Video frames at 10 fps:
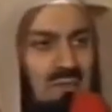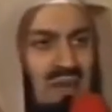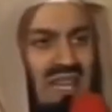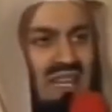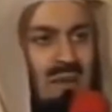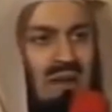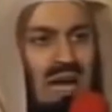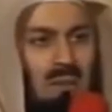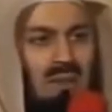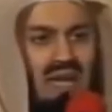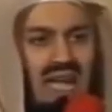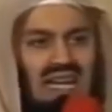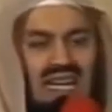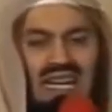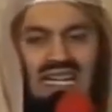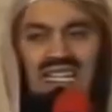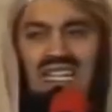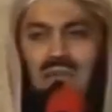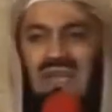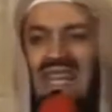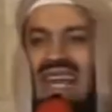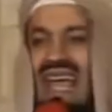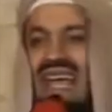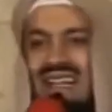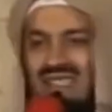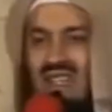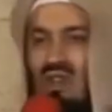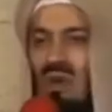bring them up and let them inherit